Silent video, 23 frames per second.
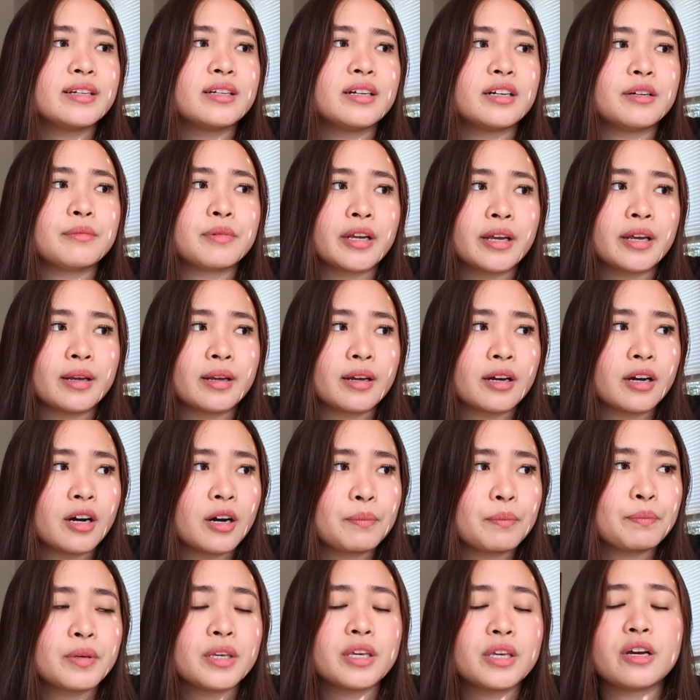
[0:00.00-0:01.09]
a
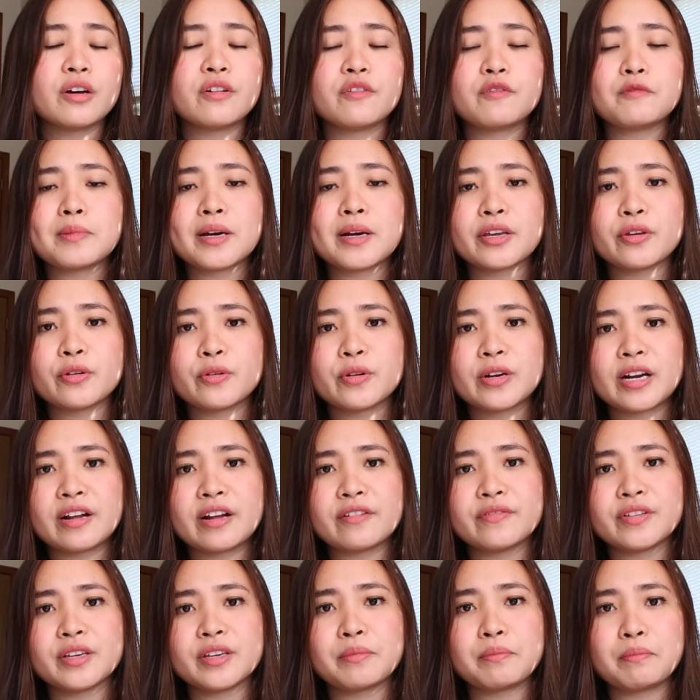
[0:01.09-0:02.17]
copy of
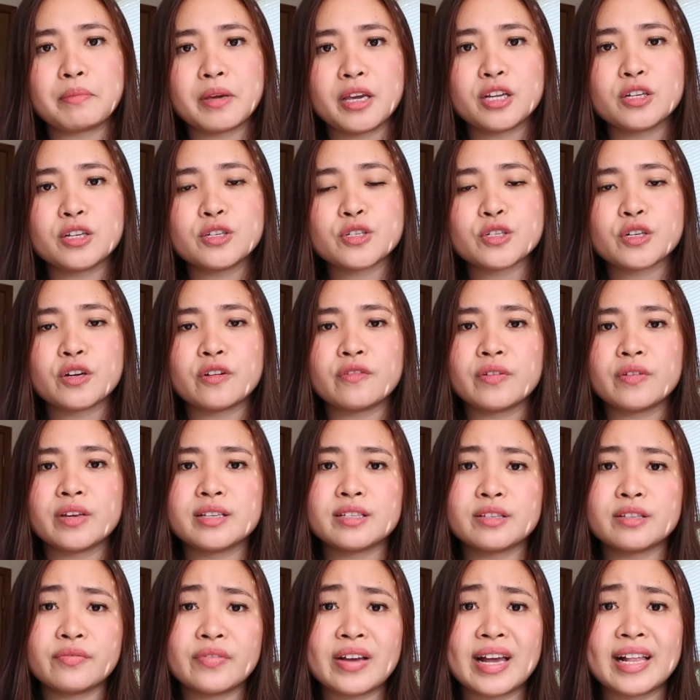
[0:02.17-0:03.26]
biographic page of
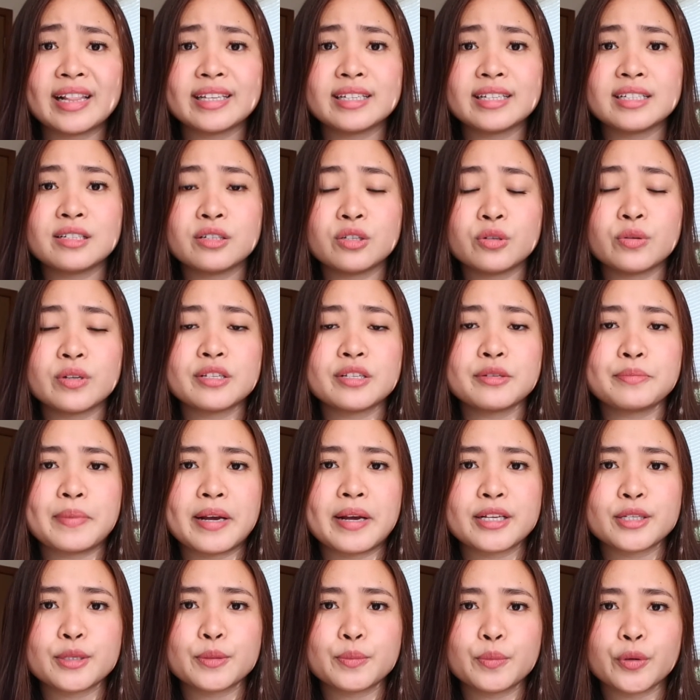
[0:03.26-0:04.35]
his valid US
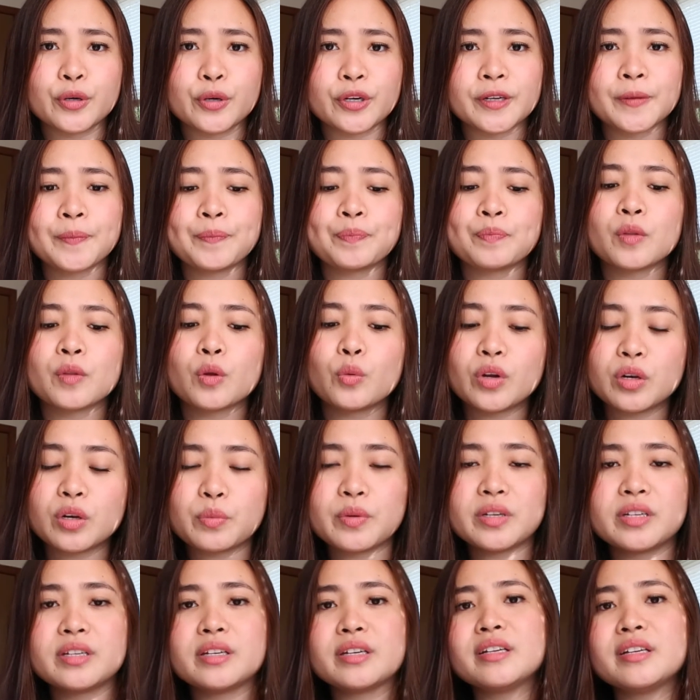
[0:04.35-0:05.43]
passport. What
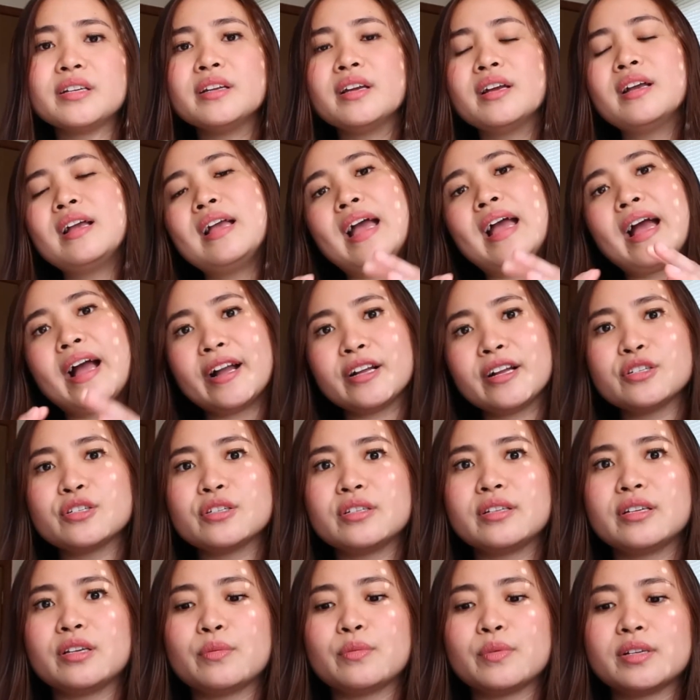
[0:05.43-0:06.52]
we did
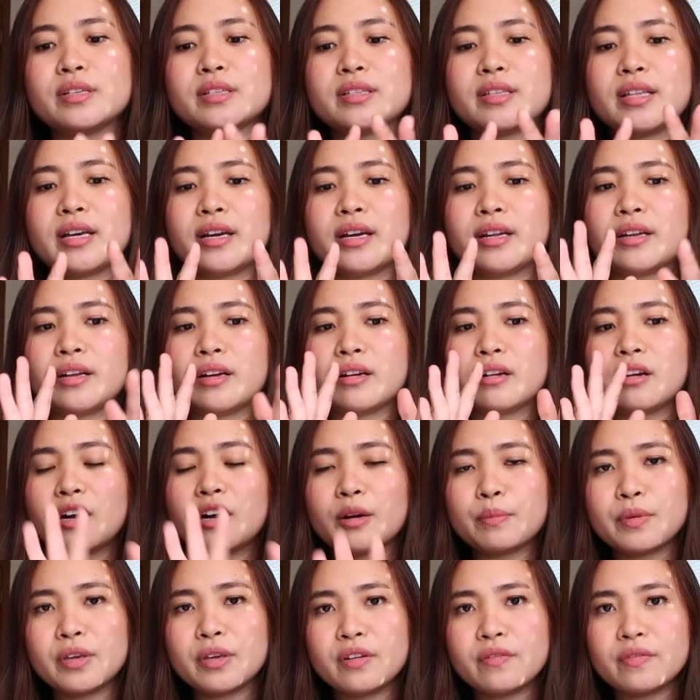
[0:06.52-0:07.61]
actually was that a
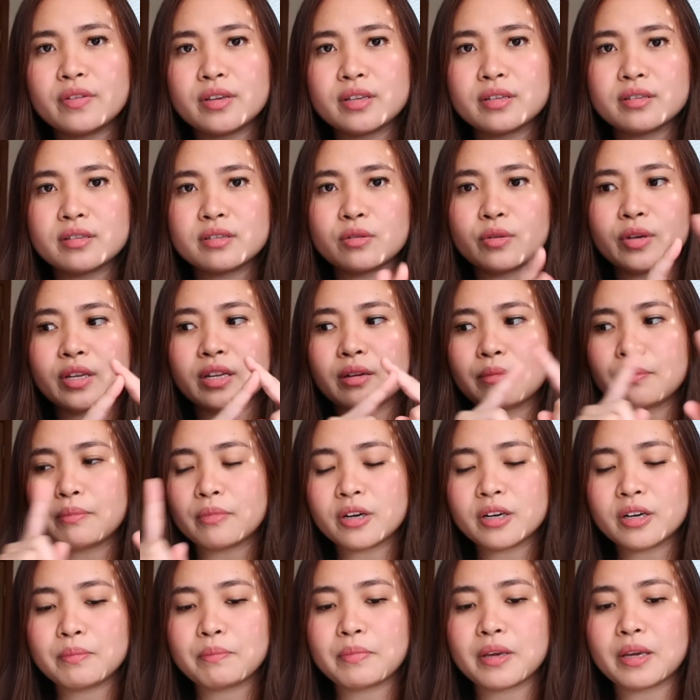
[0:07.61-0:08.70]
copy of his, so in a
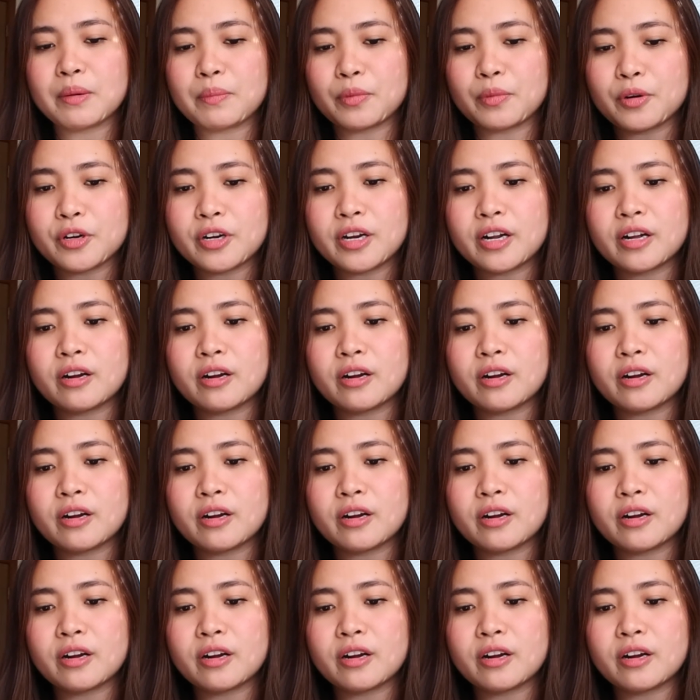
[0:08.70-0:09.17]
bond paper, a